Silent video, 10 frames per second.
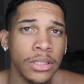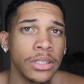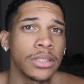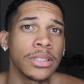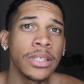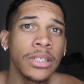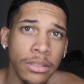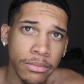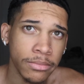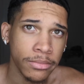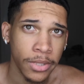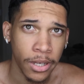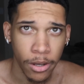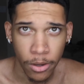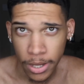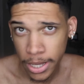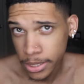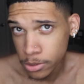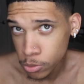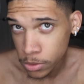a tip on
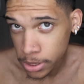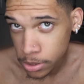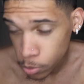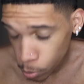how to get